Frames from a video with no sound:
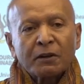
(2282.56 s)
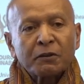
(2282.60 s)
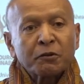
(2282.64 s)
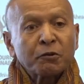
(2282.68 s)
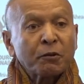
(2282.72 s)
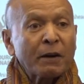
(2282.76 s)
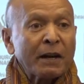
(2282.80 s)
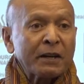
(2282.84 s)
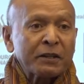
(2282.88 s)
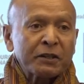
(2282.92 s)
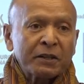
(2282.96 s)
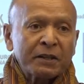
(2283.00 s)

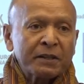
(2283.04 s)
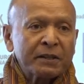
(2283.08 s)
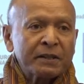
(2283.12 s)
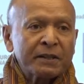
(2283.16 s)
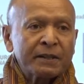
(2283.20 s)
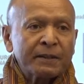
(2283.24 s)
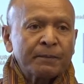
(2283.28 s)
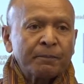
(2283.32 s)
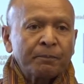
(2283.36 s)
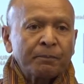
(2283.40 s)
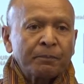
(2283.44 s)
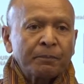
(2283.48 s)

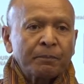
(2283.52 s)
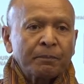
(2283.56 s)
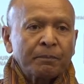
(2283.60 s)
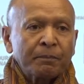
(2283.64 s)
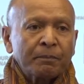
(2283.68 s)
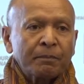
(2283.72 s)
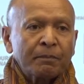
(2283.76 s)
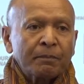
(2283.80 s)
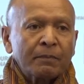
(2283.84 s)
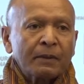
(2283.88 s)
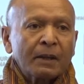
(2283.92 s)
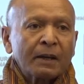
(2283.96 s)
treasures,
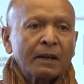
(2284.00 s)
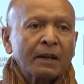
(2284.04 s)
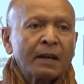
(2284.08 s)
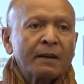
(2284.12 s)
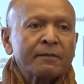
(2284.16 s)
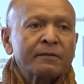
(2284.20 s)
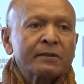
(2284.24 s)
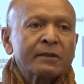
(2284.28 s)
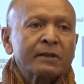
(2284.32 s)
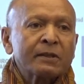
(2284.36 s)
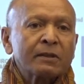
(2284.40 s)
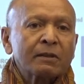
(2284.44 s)
the
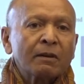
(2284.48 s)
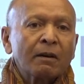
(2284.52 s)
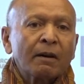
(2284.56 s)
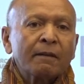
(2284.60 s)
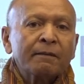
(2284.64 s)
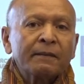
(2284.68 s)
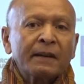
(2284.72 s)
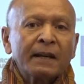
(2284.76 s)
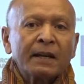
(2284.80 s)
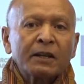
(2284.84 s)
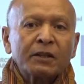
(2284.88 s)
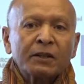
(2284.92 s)
gifts
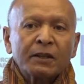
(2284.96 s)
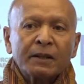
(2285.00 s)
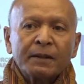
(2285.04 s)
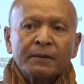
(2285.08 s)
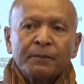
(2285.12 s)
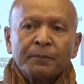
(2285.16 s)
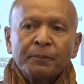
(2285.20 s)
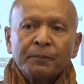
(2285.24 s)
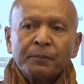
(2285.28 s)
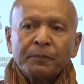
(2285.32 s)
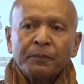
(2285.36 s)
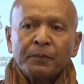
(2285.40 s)
of nature.
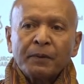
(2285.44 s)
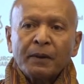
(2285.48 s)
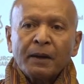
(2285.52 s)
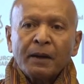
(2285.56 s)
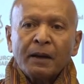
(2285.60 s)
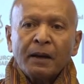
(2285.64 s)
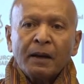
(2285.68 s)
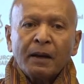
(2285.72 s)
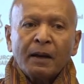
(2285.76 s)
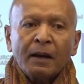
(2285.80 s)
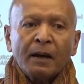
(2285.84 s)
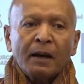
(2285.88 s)

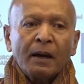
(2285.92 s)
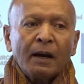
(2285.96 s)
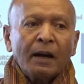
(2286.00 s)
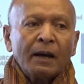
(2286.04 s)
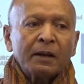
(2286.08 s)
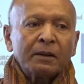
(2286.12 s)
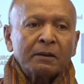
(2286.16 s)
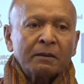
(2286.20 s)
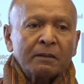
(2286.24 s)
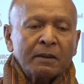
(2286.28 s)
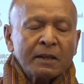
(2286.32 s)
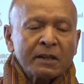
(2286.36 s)

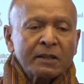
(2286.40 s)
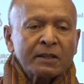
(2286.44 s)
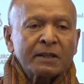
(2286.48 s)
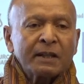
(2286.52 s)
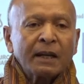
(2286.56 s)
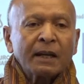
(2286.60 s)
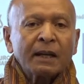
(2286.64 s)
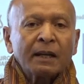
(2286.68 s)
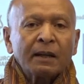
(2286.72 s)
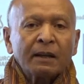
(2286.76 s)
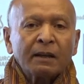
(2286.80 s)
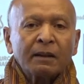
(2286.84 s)
And to this
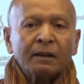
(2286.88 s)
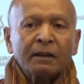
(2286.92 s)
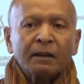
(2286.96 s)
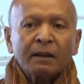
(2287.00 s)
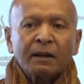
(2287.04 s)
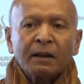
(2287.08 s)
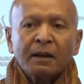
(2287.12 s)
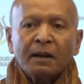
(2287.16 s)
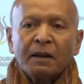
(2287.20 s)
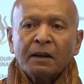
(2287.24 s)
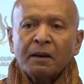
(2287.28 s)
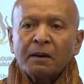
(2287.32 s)
day,
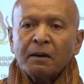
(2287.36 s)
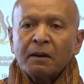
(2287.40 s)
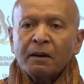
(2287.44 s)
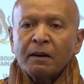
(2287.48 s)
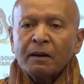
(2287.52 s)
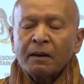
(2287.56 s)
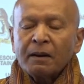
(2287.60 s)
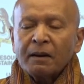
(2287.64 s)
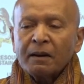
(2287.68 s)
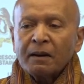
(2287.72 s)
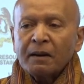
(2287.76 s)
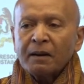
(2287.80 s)

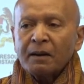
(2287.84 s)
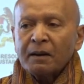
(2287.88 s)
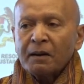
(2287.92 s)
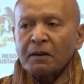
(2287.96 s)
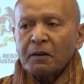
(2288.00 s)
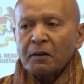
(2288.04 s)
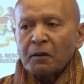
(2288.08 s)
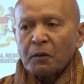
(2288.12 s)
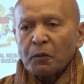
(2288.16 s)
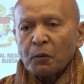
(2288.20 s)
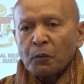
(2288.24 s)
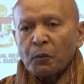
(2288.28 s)

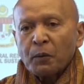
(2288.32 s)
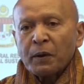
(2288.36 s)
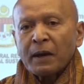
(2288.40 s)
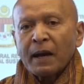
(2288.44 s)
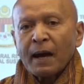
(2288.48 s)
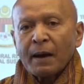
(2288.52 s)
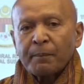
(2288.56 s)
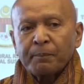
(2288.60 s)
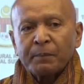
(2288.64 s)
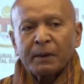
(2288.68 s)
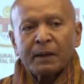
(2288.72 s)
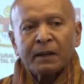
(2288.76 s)
we
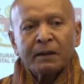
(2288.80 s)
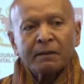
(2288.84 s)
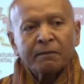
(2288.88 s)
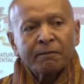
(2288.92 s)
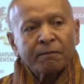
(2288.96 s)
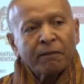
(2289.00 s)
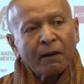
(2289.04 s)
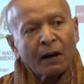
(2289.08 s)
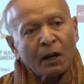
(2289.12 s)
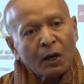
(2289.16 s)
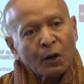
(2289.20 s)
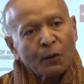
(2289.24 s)
have been
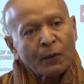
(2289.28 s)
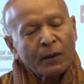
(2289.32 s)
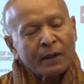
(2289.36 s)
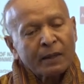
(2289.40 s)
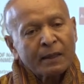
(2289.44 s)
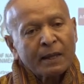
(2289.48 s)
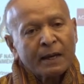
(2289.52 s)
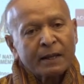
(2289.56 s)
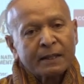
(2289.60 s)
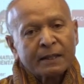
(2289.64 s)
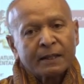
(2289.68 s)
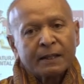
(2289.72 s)
following
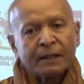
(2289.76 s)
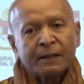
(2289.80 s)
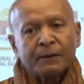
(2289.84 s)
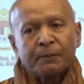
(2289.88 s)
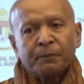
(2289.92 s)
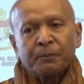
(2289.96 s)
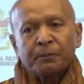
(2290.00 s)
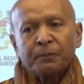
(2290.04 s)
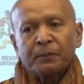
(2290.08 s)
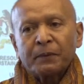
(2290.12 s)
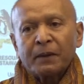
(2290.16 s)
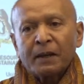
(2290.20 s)
that
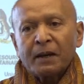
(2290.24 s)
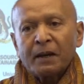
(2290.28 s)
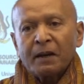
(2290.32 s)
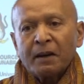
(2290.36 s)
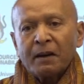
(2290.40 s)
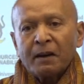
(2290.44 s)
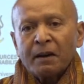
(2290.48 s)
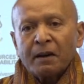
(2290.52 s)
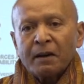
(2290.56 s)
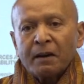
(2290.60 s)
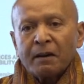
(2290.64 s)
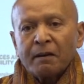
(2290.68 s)

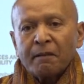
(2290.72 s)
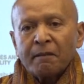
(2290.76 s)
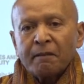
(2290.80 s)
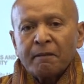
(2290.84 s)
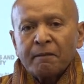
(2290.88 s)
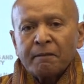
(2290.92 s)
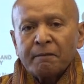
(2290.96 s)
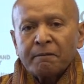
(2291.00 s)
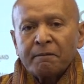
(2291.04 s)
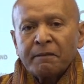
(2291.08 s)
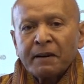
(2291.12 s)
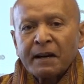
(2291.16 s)

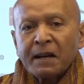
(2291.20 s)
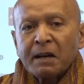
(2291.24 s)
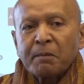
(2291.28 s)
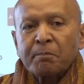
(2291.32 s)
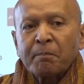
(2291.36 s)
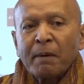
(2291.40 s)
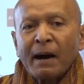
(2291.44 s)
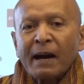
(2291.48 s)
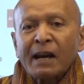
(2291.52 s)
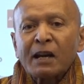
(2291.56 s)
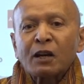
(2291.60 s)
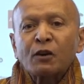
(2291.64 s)
very
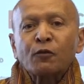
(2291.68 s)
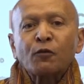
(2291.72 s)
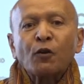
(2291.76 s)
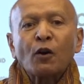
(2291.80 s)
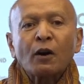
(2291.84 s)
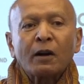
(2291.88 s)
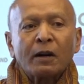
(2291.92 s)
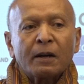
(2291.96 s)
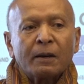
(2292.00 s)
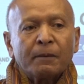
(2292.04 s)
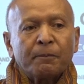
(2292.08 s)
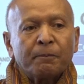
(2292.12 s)

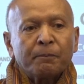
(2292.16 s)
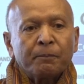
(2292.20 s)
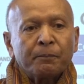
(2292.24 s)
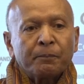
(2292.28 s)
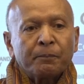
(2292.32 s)
mindful